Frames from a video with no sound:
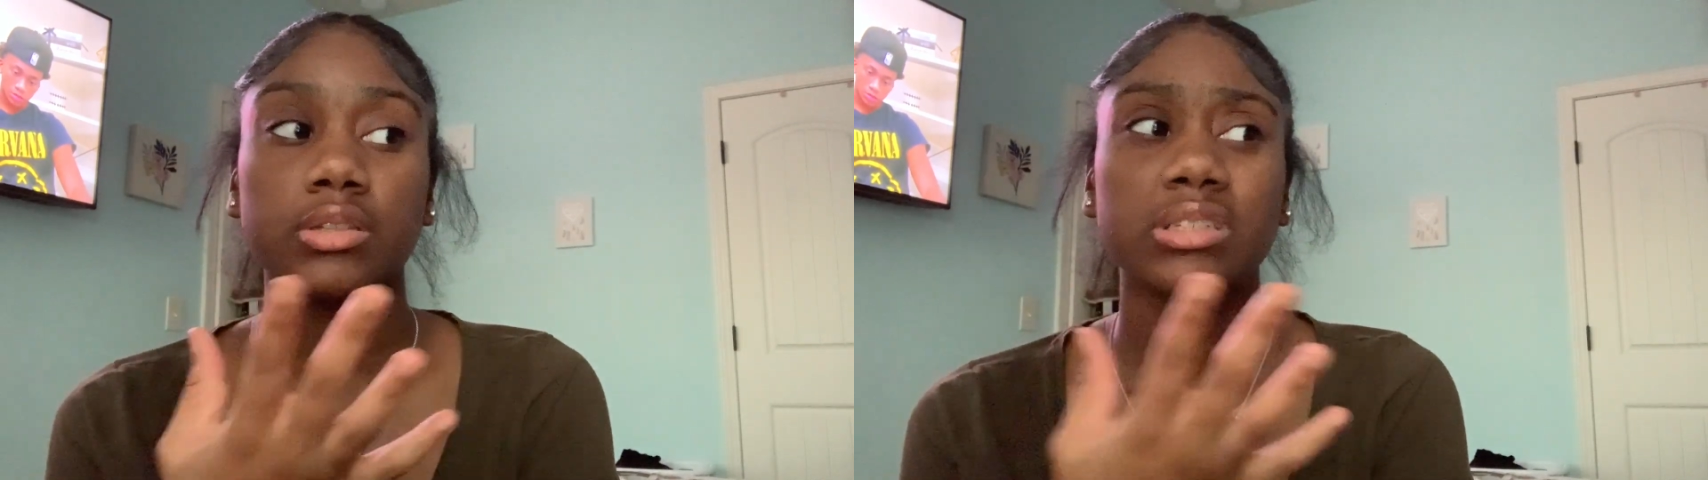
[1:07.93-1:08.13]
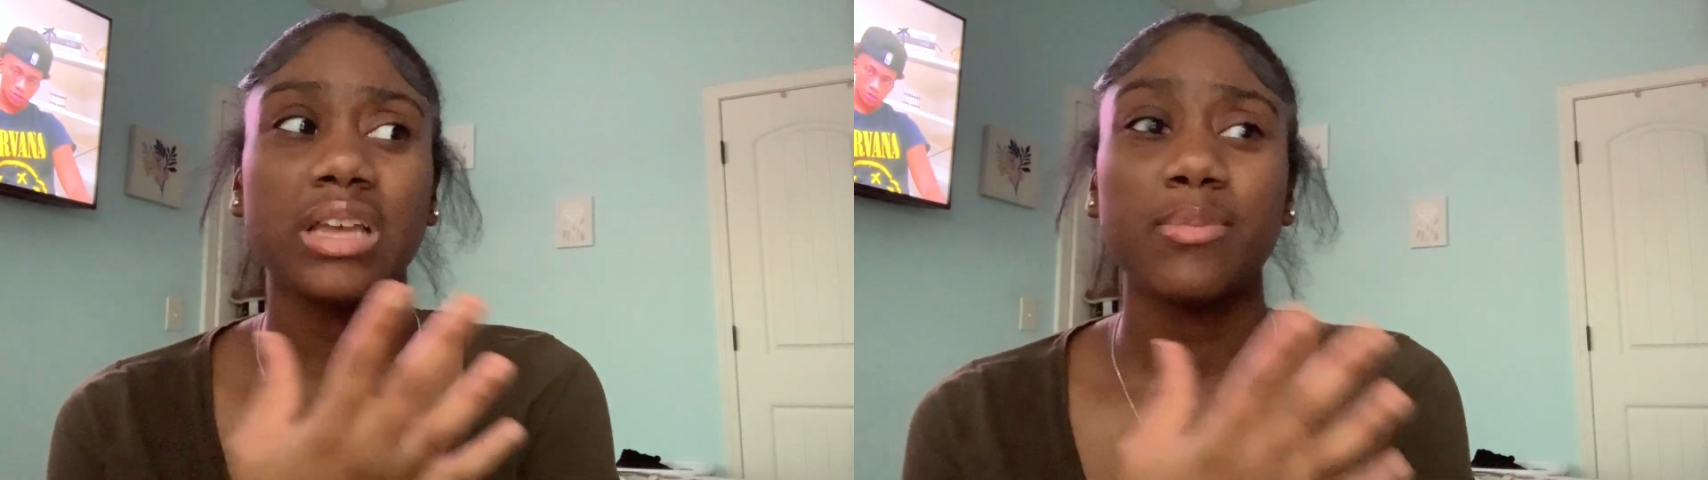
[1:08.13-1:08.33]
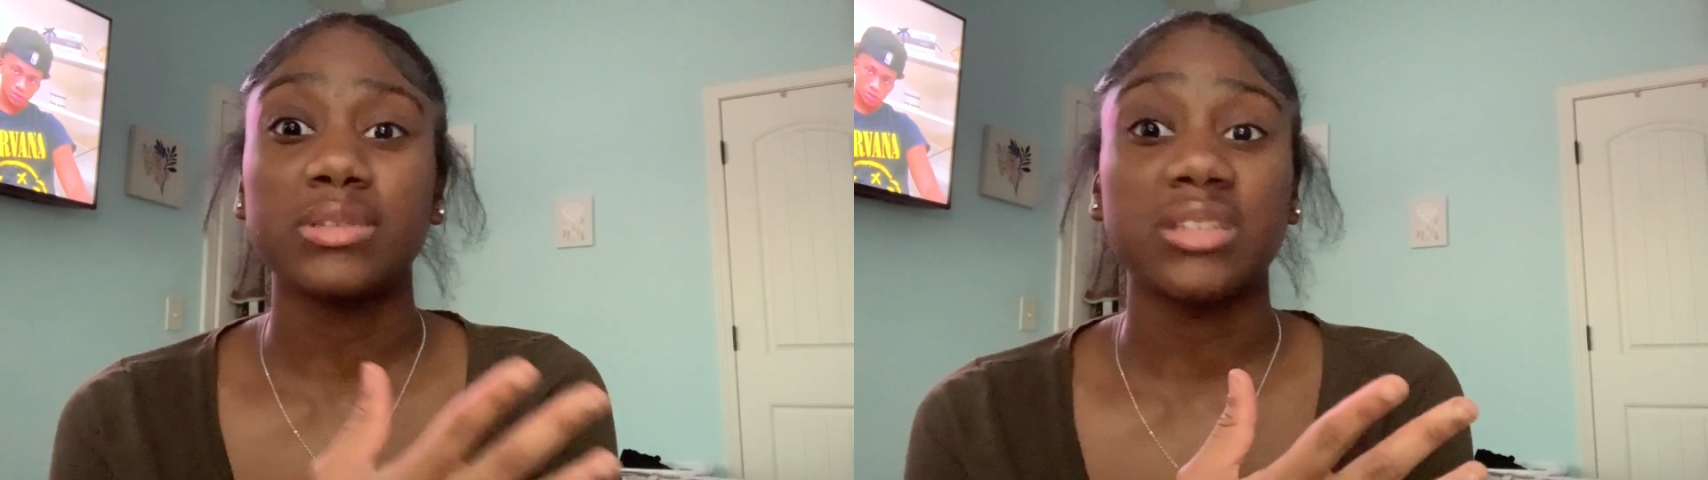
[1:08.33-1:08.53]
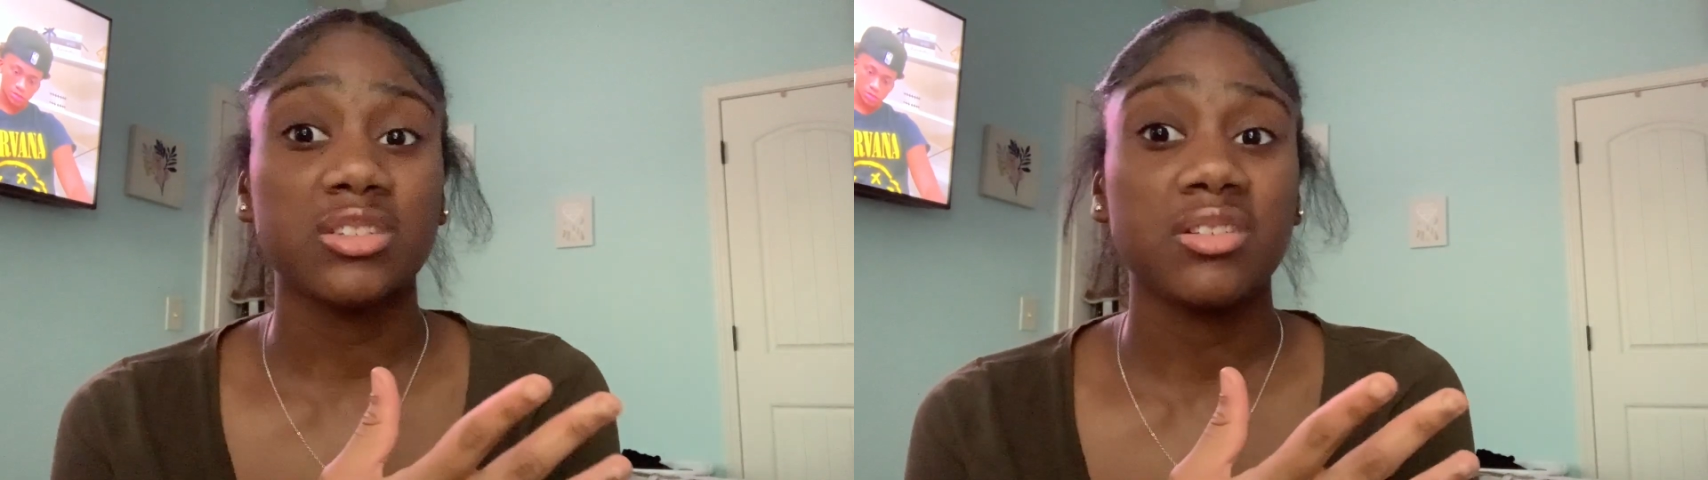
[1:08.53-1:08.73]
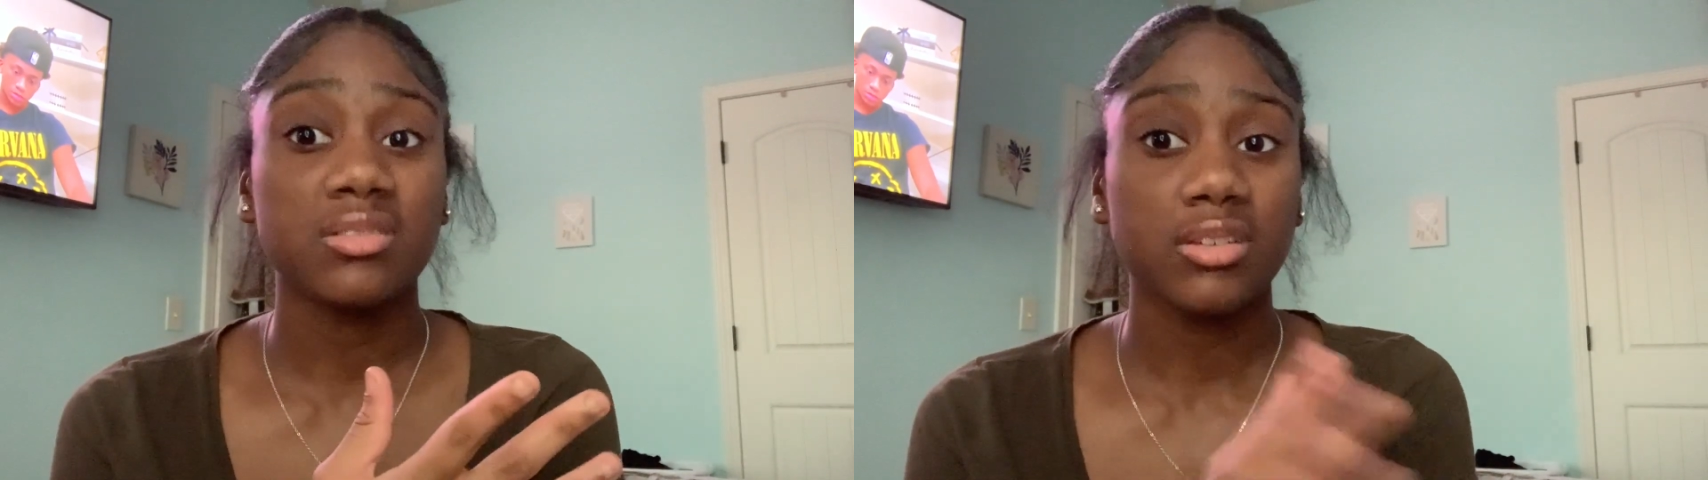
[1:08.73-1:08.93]
This happened six
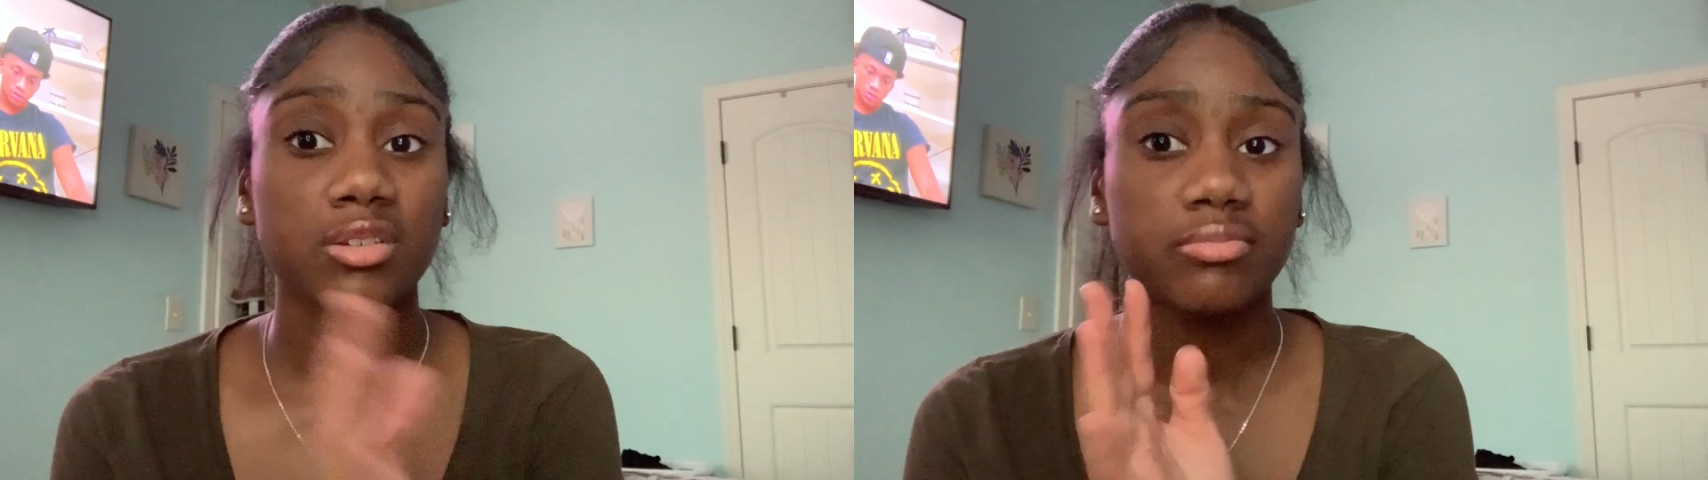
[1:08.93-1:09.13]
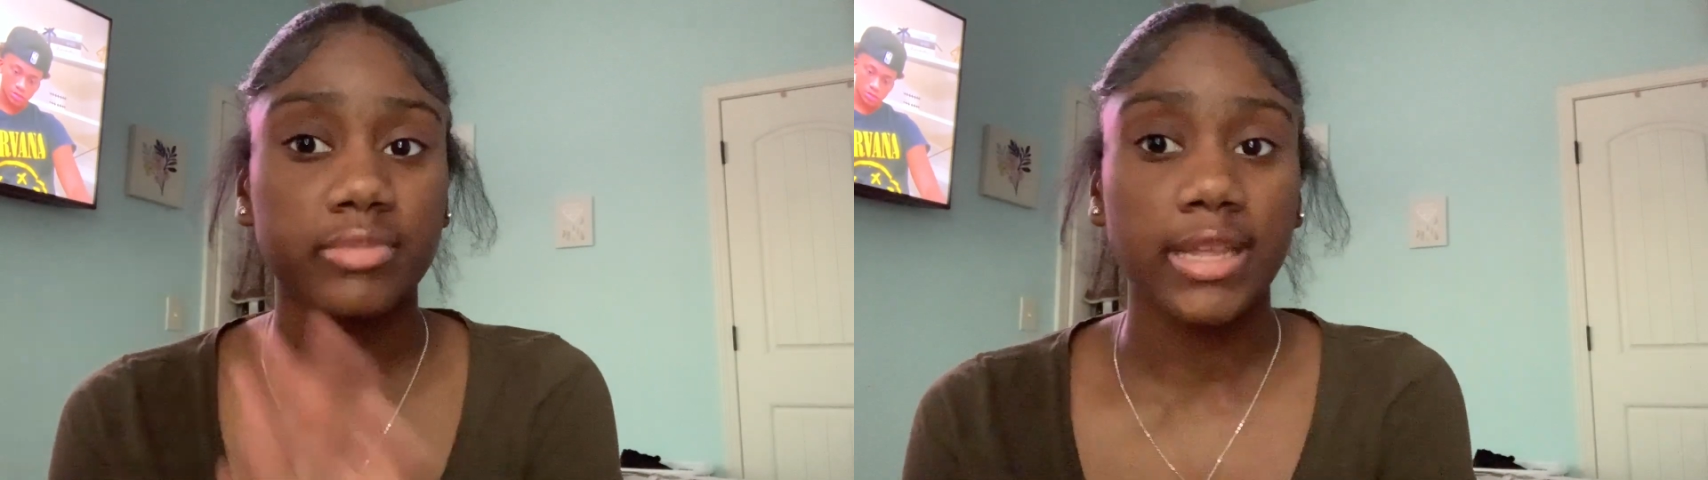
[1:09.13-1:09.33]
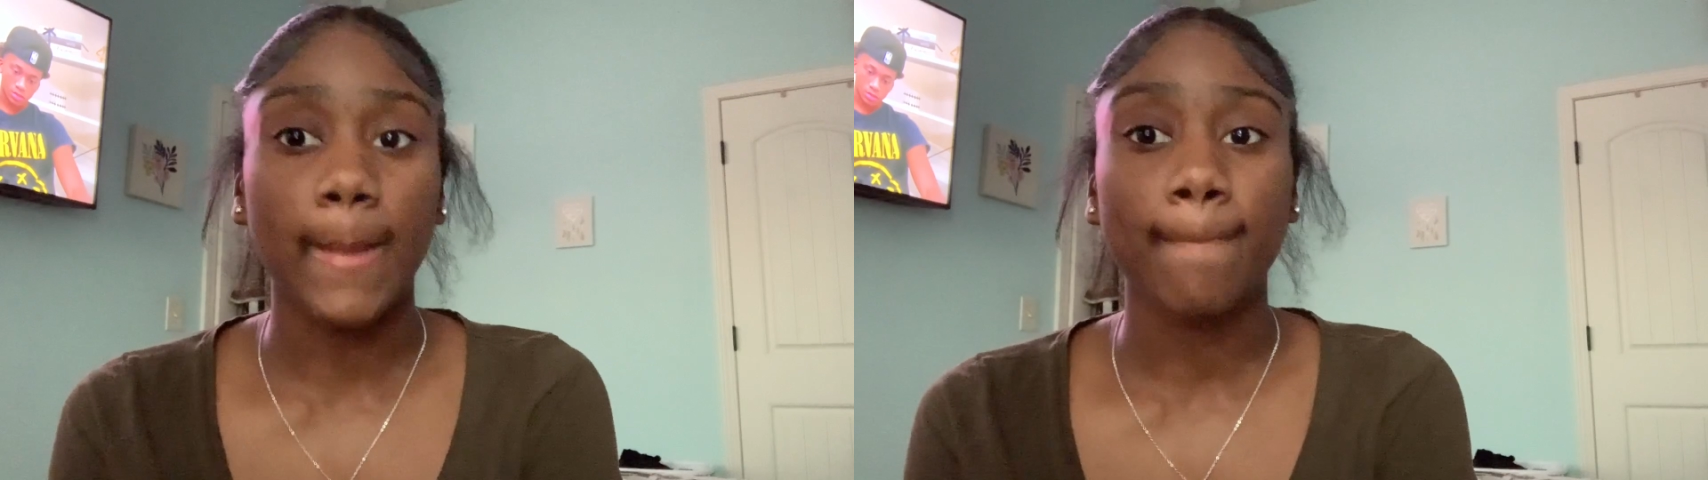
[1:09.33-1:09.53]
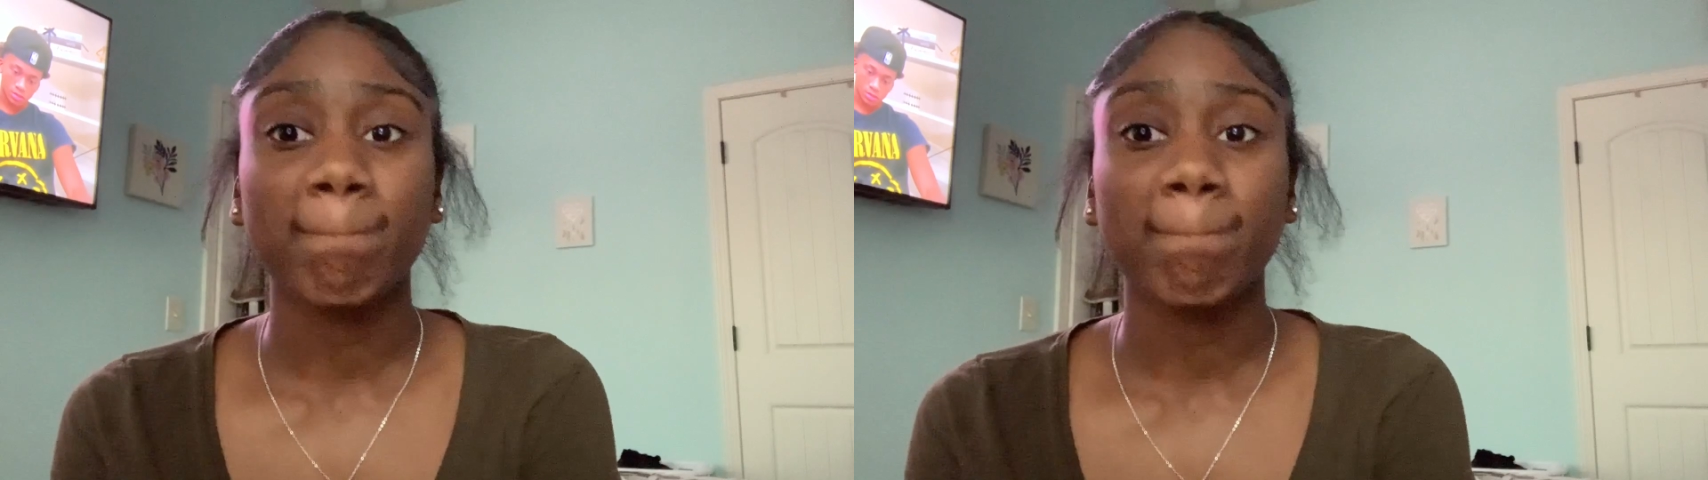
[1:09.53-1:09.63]
years ago. Dang.